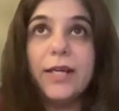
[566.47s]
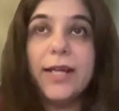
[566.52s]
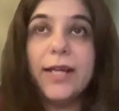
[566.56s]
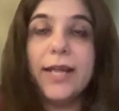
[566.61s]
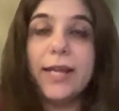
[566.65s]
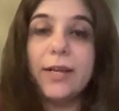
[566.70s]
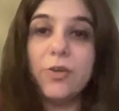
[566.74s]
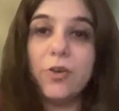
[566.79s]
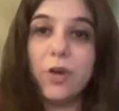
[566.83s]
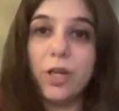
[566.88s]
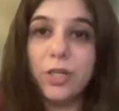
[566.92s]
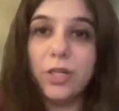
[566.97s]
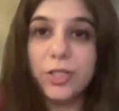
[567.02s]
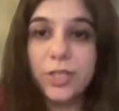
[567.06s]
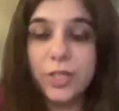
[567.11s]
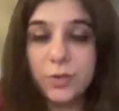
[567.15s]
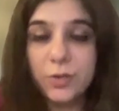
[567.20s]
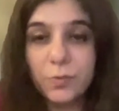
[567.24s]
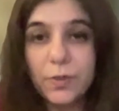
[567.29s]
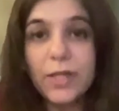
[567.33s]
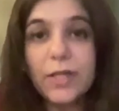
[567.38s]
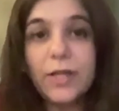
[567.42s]

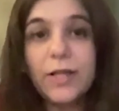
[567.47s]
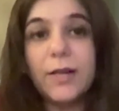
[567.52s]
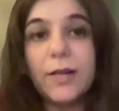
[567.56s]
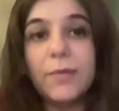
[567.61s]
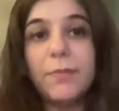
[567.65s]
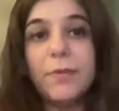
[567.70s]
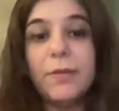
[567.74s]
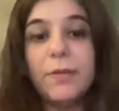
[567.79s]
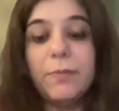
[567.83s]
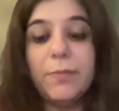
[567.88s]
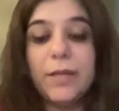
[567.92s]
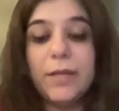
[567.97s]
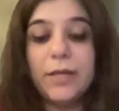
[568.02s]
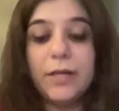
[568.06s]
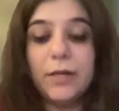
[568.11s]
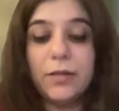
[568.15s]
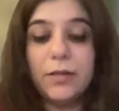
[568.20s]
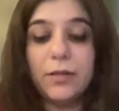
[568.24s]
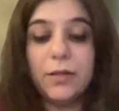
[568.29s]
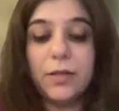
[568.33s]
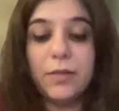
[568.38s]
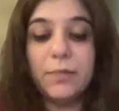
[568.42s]
technology will come in, but
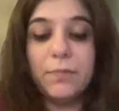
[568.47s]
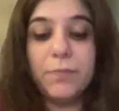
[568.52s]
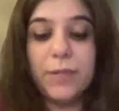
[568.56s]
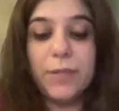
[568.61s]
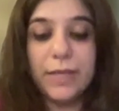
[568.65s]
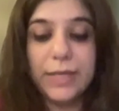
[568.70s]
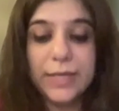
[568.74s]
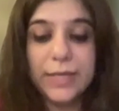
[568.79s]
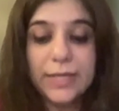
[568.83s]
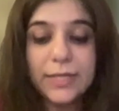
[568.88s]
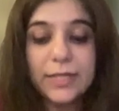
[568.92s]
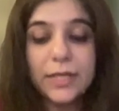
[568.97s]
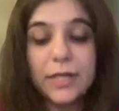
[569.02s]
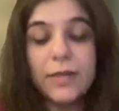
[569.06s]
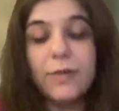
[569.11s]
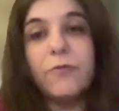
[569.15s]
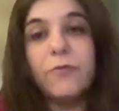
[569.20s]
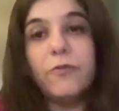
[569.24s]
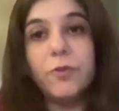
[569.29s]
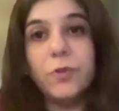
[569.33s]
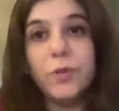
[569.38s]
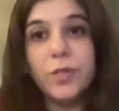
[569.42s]
the biggest
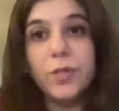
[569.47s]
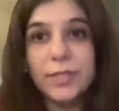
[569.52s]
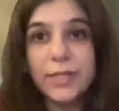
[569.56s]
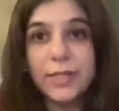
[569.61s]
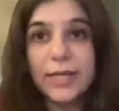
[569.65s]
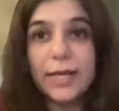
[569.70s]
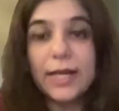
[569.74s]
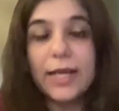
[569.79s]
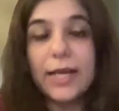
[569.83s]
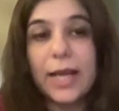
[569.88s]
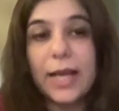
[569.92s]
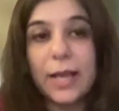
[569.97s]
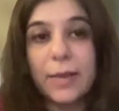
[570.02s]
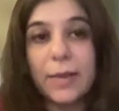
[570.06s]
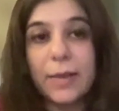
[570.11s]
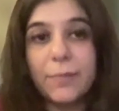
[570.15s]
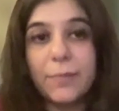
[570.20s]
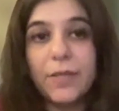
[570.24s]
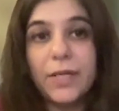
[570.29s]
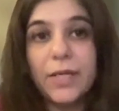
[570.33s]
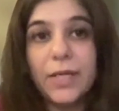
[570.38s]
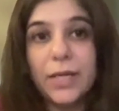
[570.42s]
influence that will
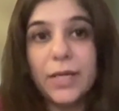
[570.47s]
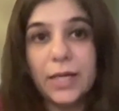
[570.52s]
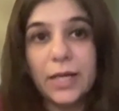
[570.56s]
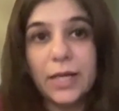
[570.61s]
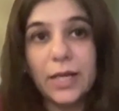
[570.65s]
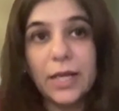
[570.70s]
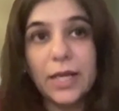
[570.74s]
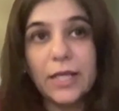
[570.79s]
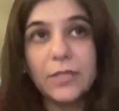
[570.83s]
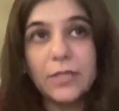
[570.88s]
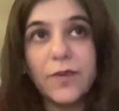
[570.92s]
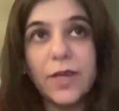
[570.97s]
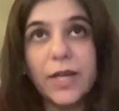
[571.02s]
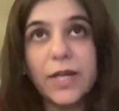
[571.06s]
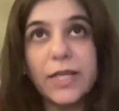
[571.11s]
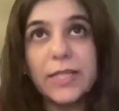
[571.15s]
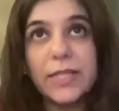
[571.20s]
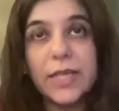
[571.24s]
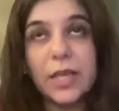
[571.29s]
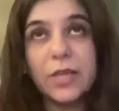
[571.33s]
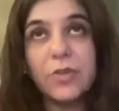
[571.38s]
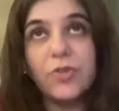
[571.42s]
happen in as far
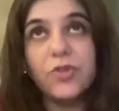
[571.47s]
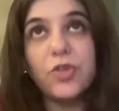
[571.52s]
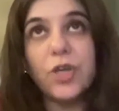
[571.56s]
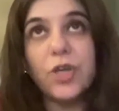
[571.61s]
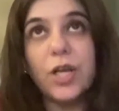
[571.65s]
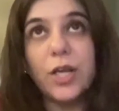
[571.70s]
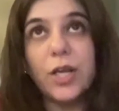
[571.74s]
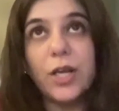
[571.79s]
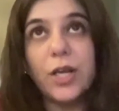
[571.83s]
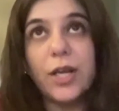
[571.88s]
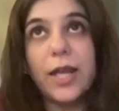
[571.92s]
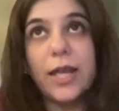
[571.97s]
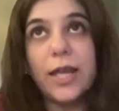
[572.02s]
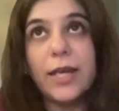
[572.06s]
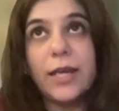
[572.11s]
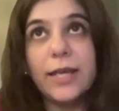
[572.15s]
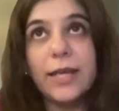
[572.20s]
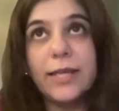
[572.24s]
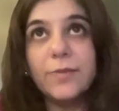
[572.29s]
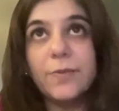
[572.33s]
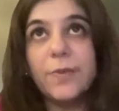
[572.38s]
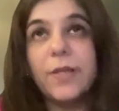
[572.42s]
as HR
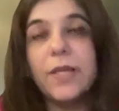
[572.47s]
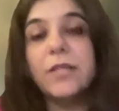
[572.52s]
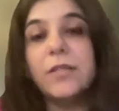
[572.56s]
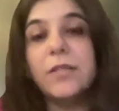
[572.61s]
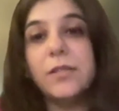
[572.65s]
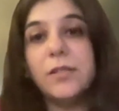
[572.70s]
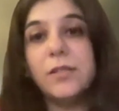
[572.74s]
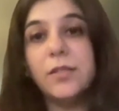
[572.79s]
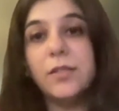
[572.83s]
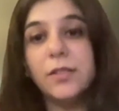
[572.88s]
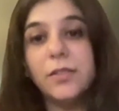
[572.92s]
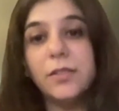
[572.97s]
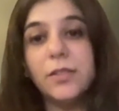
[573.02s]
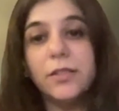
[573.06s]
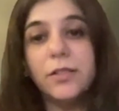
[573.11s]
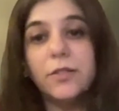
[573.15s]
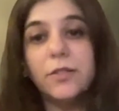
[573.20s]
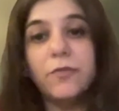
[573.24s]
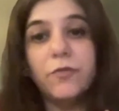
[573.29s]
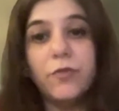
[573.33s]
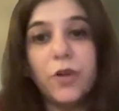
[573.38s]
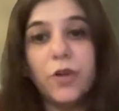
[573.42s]
and experience is
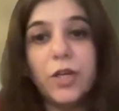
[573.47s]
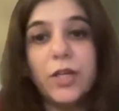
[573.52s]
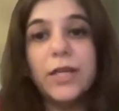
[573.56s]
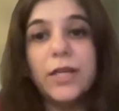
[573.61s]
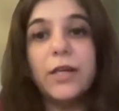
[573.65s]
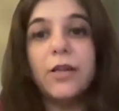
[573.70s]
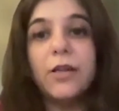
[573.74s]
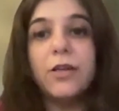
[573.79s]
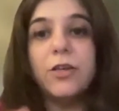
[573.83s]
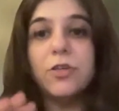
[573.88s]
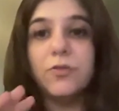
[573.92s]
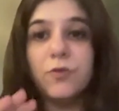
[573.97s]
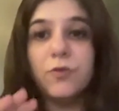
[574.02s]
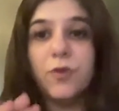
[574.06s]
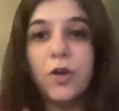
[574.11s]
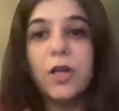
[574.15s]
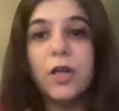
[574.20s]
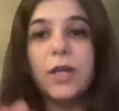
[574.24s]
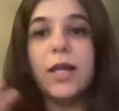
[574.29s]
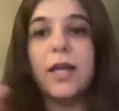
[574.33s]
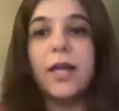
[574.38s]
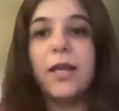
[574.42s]
concerned for leaders,
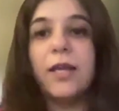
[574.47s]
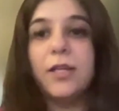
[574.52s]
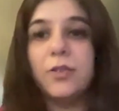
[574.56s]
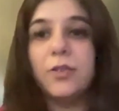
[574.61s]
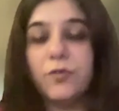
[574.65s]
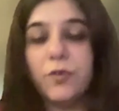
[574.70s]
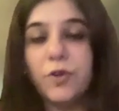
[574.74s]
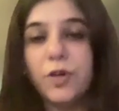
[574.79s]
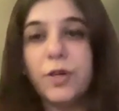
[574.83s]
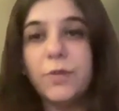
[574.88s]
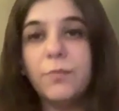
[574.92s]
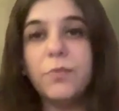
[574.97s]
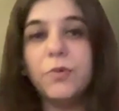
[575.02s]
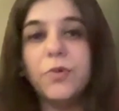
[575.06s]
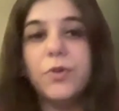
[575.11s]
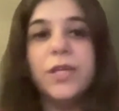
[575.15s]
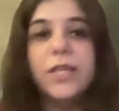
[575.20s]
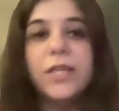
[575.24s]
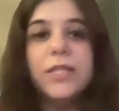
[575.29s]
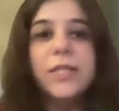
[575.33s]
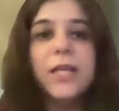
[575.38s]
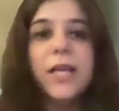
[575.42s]
for clients, for
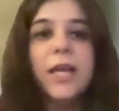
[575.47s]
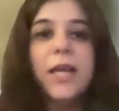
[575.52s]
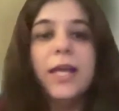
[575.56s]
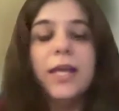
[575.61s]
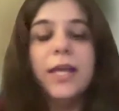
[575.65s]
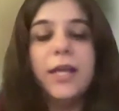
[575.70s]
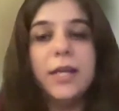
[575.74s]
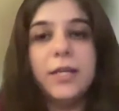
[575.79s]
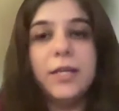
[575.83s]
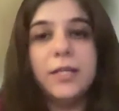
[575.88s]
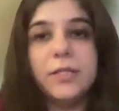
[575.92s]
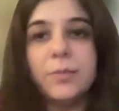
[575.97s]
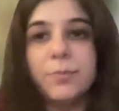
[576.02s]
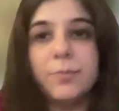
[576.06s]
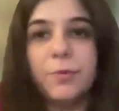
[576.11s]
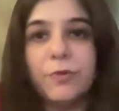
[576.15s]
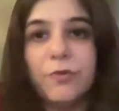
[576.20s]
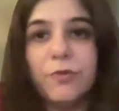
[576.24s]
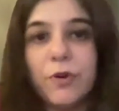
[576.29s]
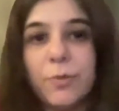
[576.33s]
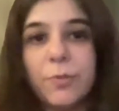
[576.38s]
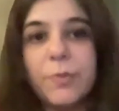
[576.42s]
employees, it is a
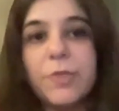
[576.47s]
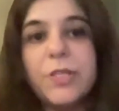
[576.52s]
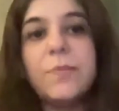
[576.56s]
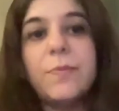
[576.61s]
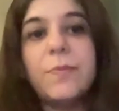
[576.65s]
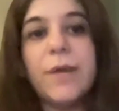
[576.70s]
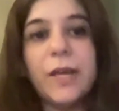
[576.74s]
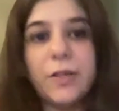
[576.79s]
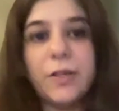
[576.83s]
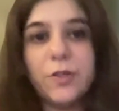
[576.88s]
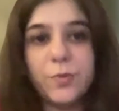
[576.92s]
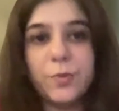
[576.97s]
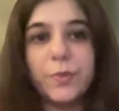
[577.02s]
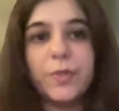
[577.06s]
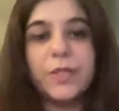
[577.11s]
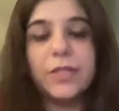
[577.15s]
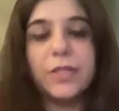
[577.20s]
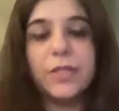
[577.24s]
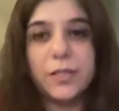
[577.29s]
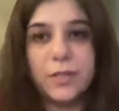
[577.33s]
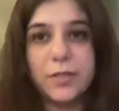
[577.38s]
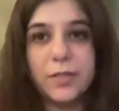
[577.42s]
performance
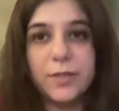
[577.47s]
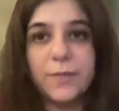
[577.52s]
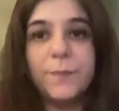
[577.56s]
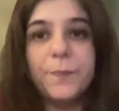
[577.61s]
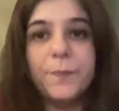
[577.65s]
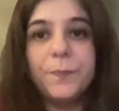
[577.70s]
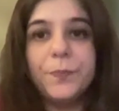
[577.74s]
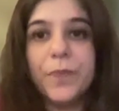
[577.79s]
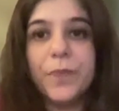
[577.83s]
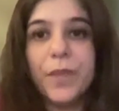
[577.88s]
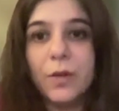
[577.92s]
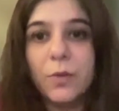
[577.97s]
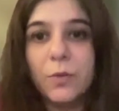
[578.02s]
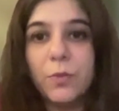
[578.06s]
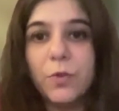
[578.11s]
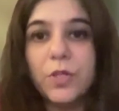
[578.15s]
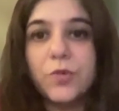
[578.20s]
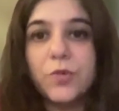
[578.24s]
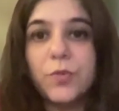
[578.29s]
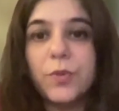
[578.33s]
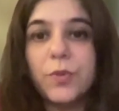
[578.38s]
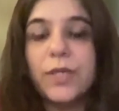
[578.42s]
management system
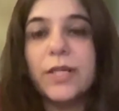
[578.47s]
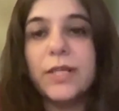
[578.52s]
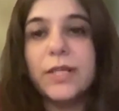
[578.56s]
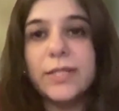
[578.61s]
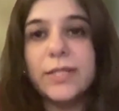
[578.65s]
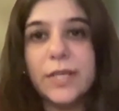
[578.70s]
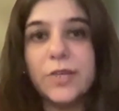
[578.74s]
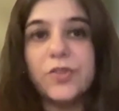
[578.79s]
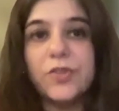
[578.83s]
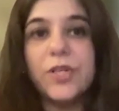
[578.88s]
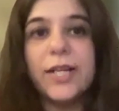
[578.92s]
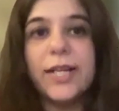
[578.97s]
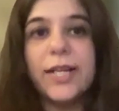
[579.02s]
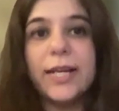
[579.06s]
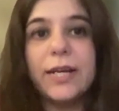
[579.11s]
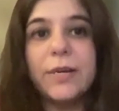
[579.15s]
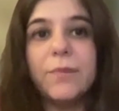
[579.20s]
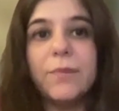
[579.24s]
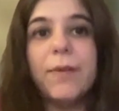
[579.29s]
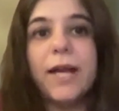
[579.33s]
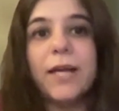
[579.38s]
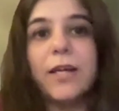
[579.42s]
which will essentially
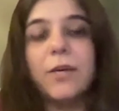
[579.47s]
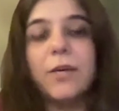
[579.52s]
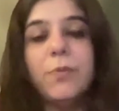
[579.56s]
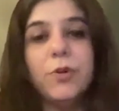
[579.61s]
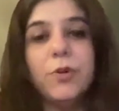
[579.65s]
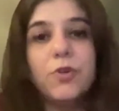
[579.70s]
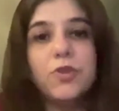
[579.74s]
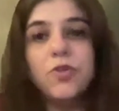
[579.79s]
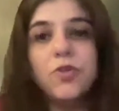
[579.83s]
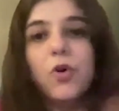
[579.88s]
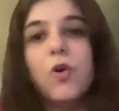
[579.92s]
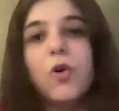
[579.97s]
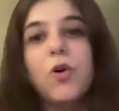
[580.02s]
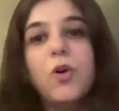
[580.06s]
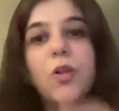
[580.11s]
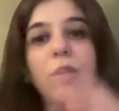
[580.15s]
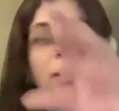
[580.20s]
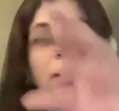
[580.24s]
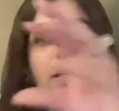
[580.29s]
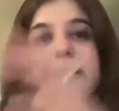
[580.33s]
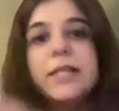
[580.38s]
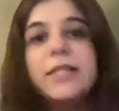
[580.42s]
get impacted because
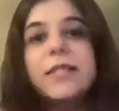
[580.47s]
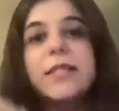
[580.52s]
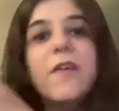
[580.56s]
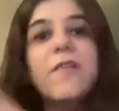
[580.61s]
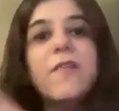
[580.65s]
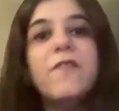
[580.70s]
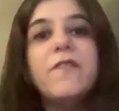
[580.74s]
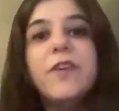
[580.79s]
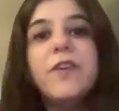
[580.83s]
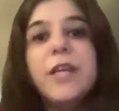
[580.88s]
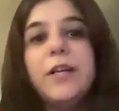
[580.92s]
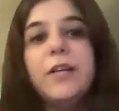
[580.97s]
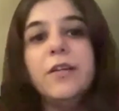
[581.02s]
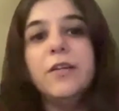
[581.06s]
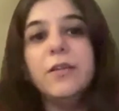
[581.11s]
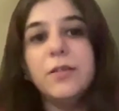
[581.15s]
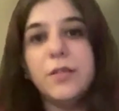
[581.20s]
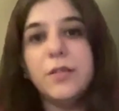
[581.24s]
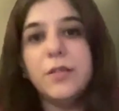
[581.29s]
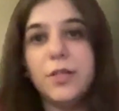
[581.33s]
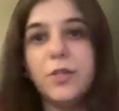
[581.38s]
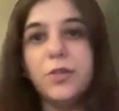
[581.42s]
all these are
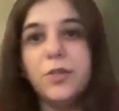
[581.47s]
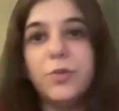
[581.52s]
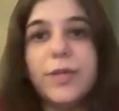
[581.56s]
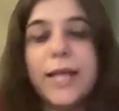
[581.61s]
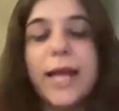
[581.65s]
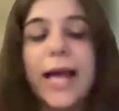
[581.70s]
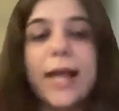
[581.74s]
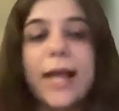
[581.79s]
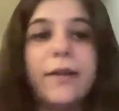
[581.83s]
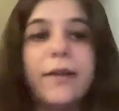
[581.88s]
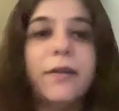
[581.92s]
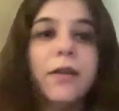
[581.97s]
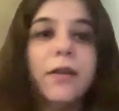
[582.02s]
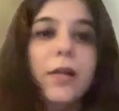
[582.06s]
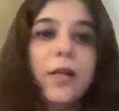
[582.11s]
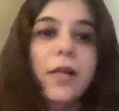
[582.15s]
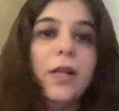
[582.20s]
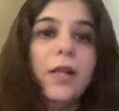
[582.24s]
feeders into that.